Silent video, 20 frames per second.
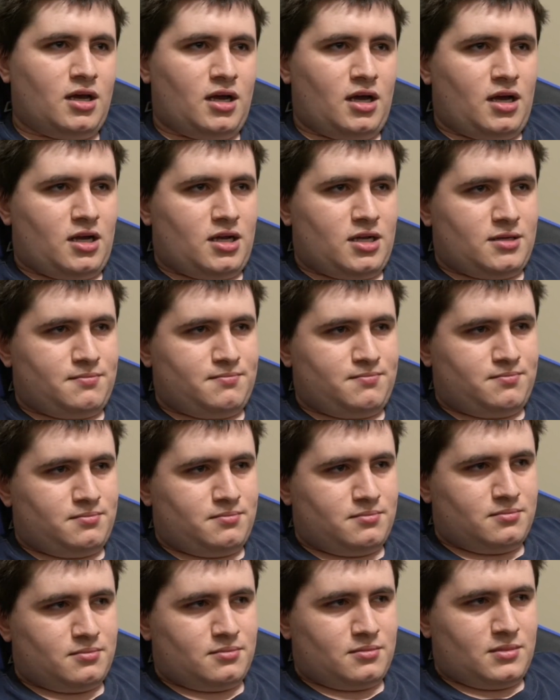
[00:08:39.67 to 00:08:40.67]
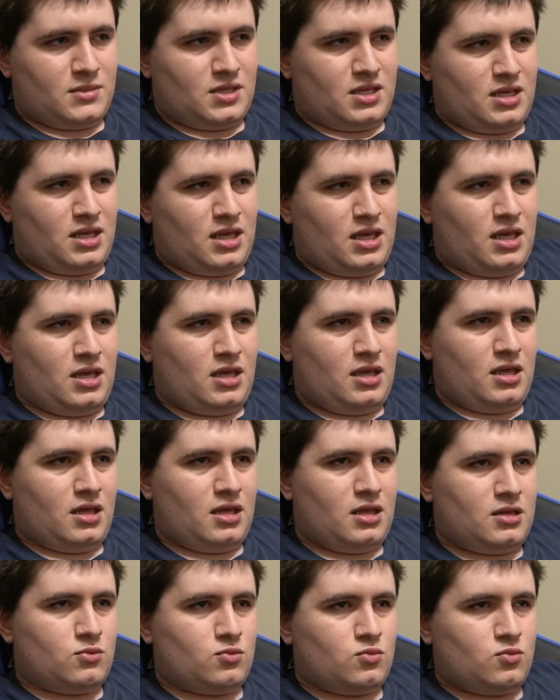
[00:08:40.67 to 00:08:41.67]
I didn't